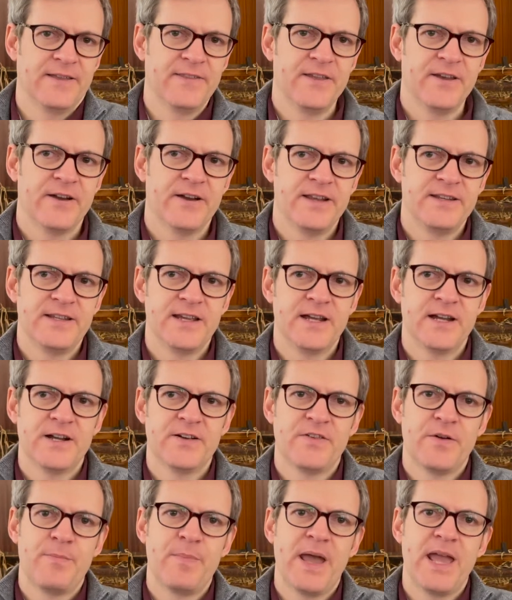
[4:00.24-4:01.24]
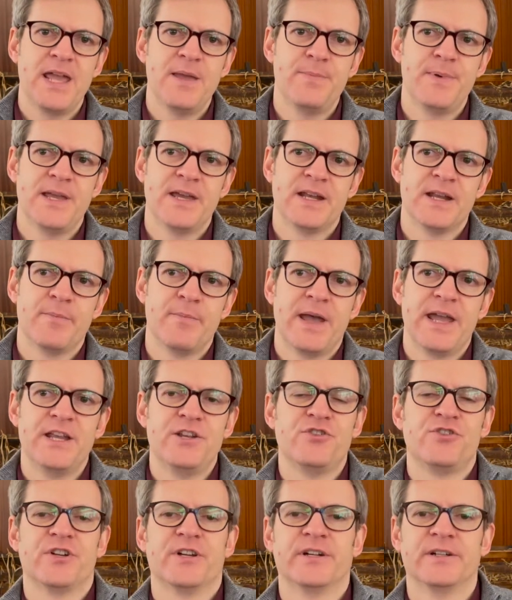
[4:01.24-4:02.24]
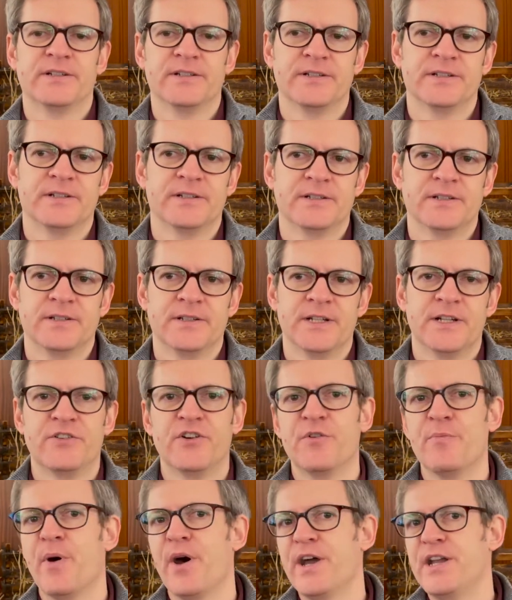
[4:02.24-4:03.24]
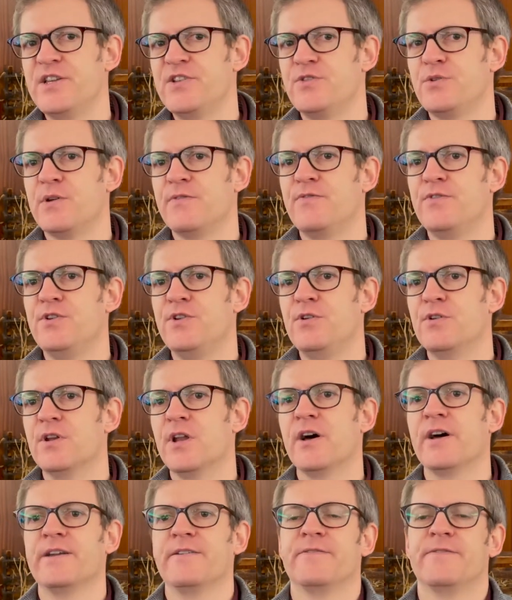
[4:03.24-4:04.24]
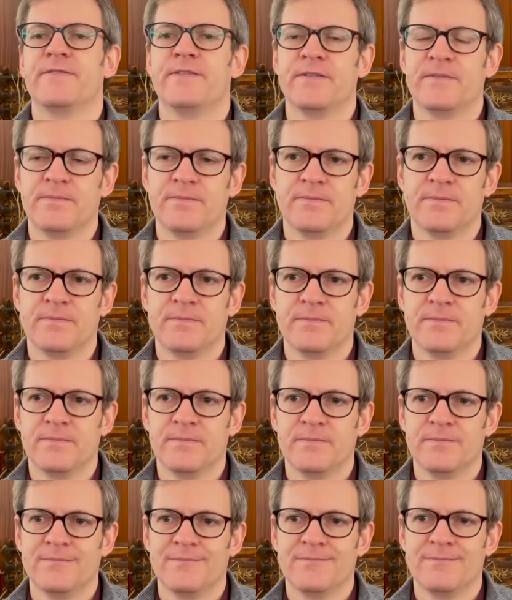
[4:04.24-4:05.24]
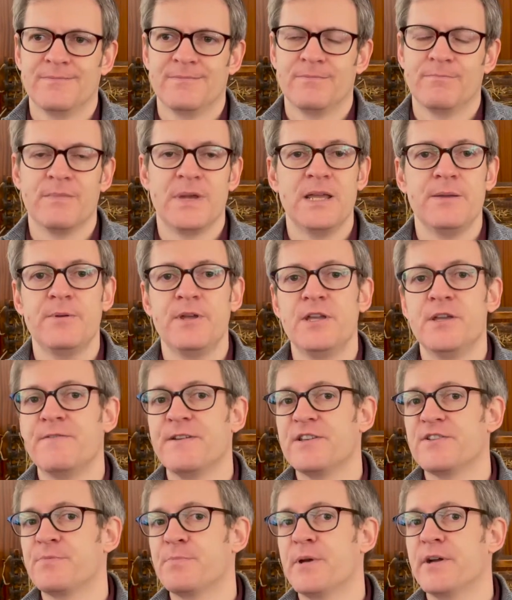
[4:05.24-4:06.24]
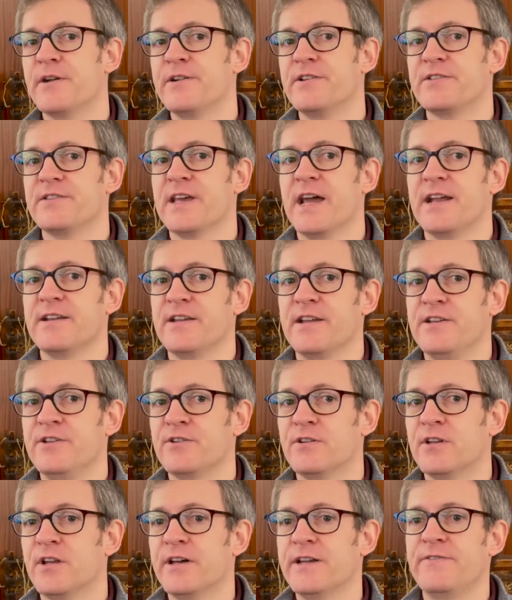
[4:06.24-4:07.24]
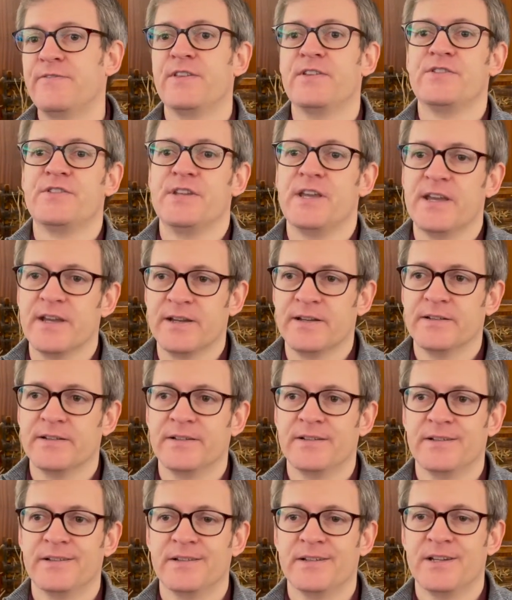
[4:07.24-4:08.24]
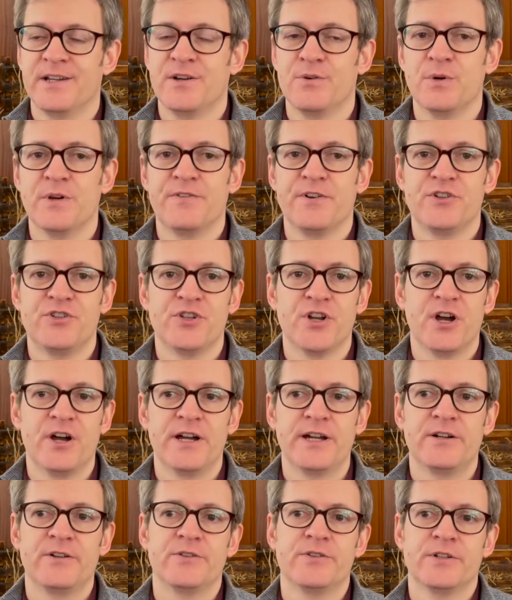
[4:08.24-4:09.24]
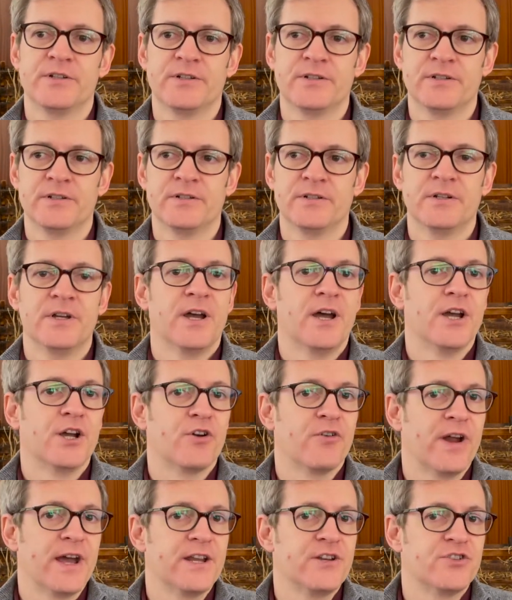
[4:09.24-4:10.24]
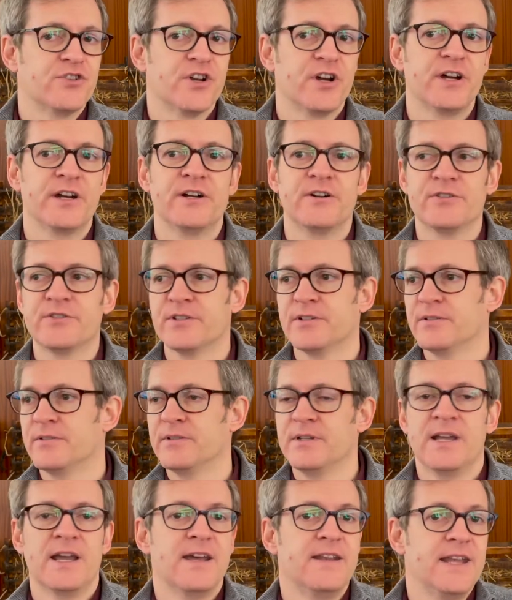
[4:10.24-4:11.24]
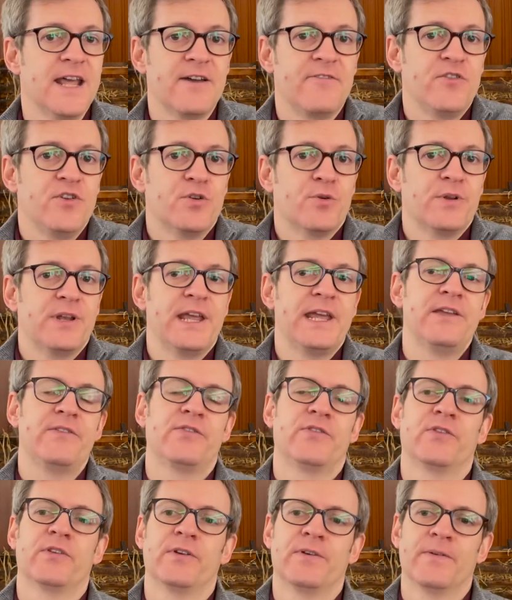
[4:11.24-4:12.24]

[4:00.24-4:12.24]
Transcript: the idea of a baby in a manger reminds you of new life. Maybe you've experienced that in your life this year with a child, a grandchild, a nephew or niece.